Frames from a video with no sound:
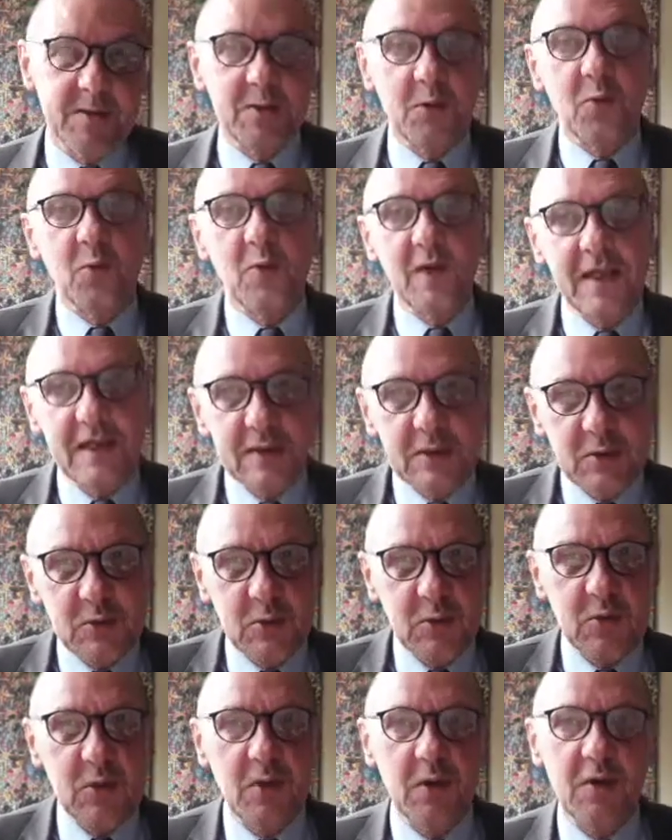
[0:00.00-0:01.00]
So
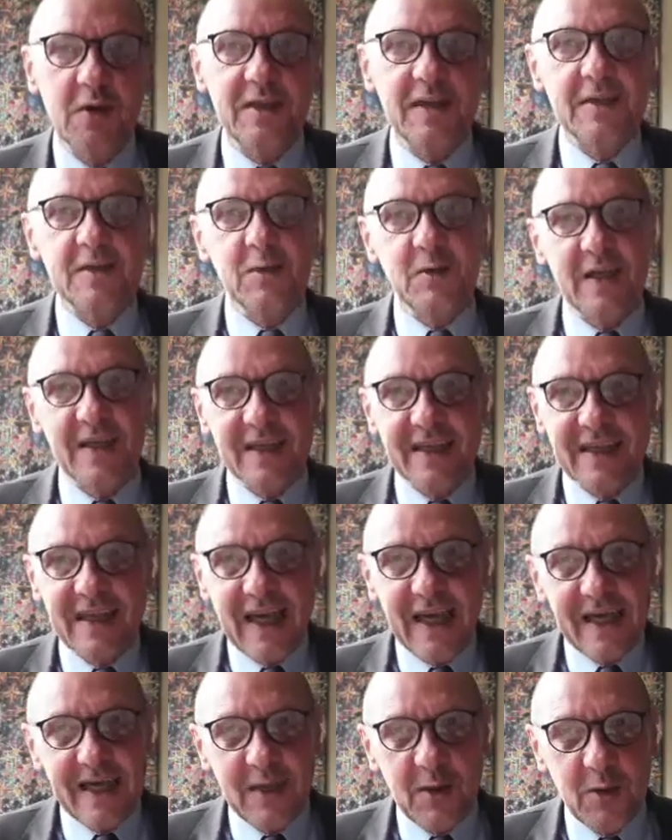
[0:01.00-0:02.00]
reassure her that you can
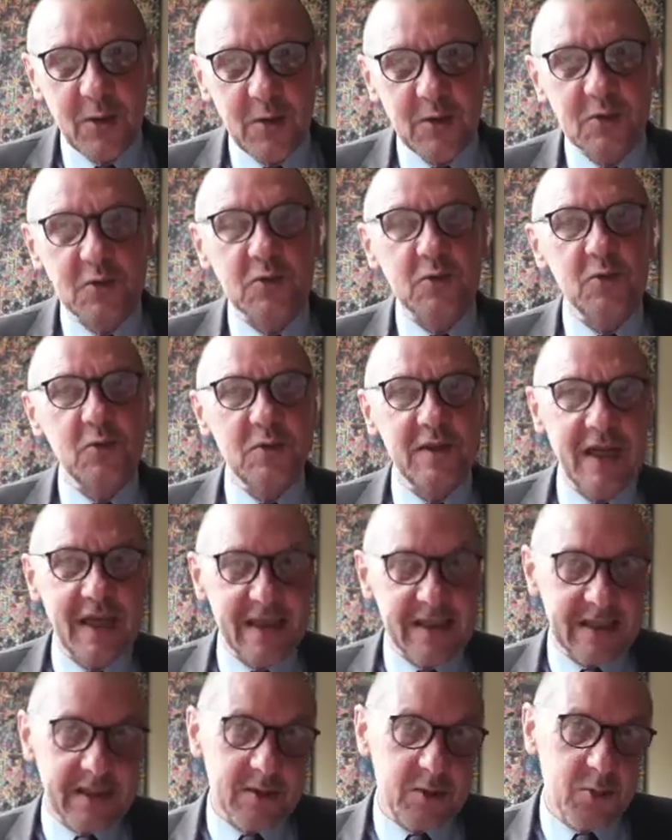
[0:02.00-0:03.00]
guide her through
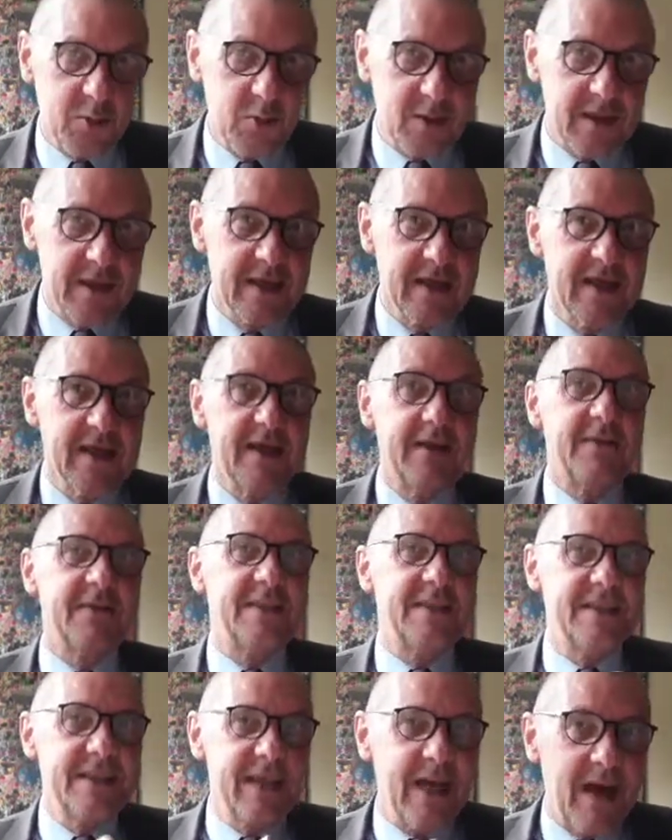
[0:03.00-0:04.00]
that, that you will
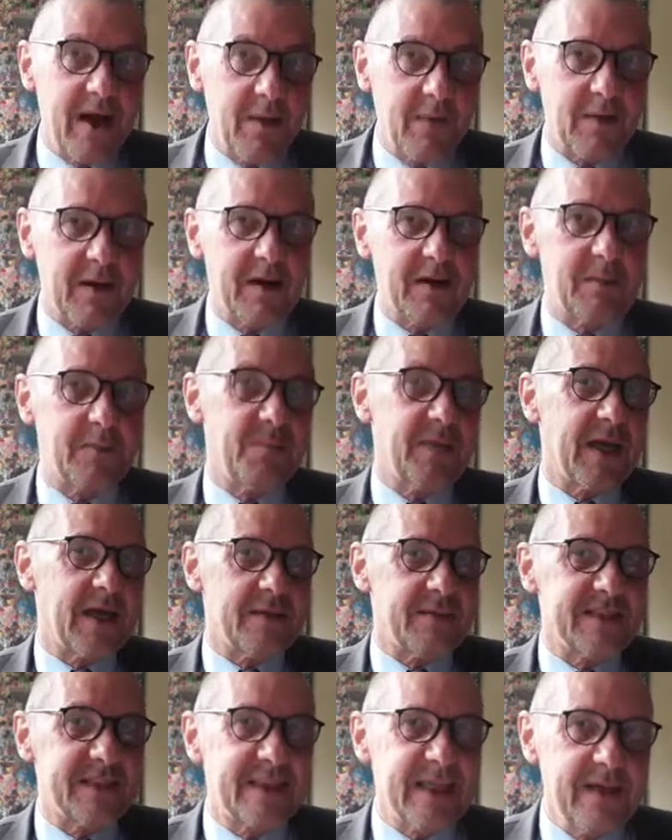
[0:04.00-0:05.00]
see how, how,
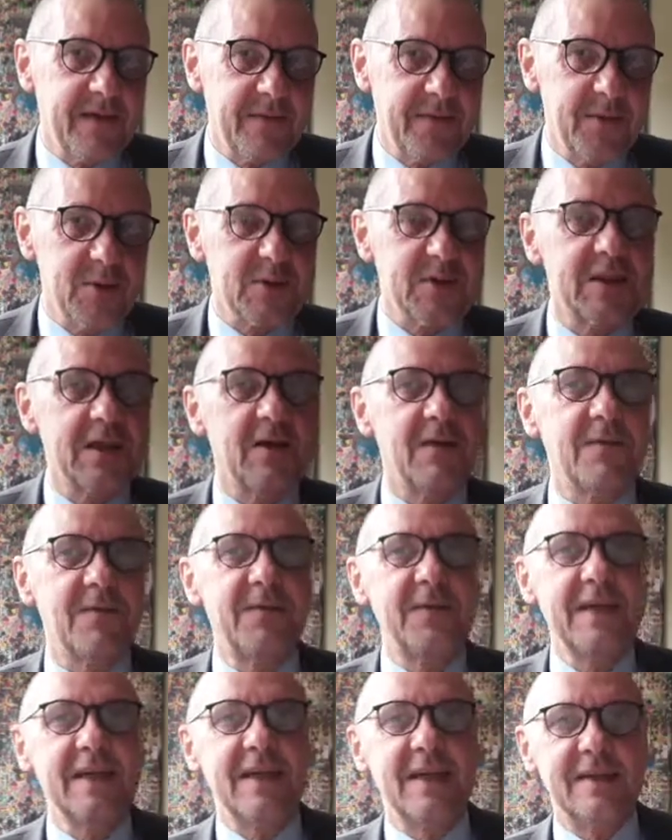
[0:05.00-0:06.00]
how safer she'll
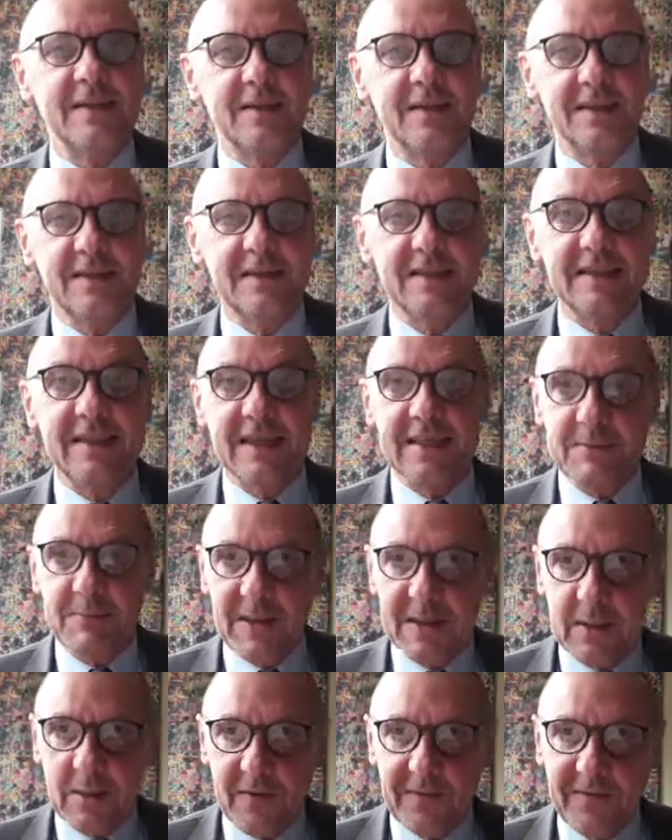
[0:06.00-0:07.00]
feel and the, this
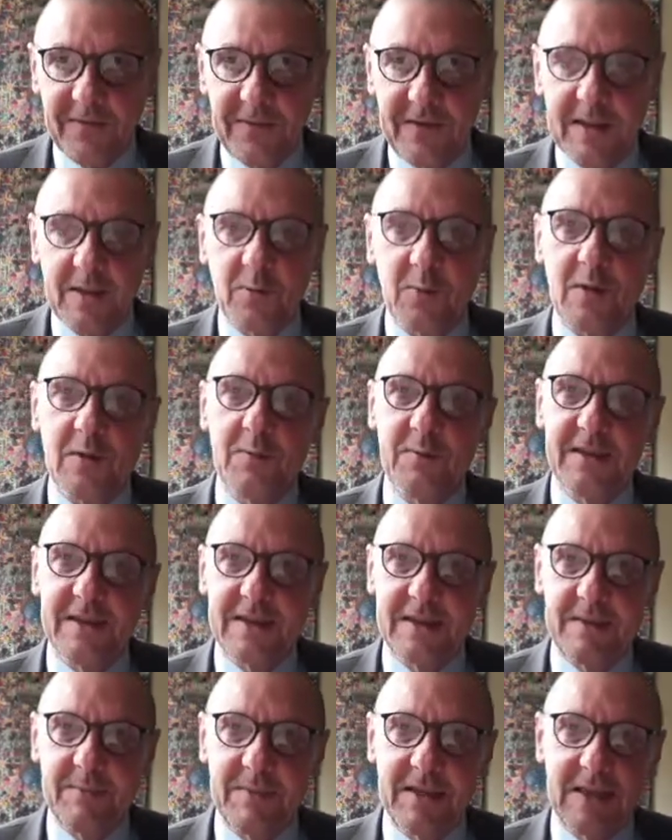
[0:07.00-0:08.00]
aspect of fear will be
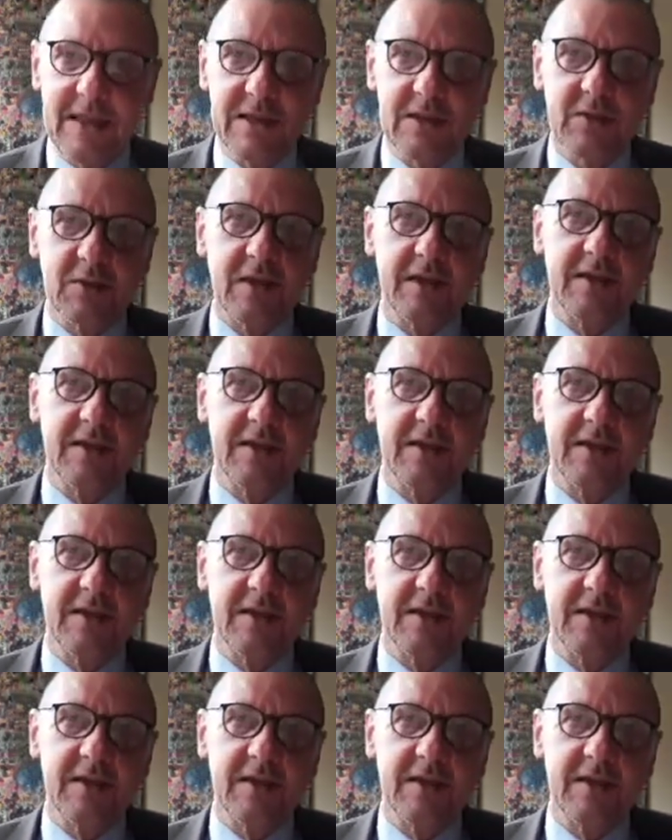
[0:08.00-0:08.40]
diminished.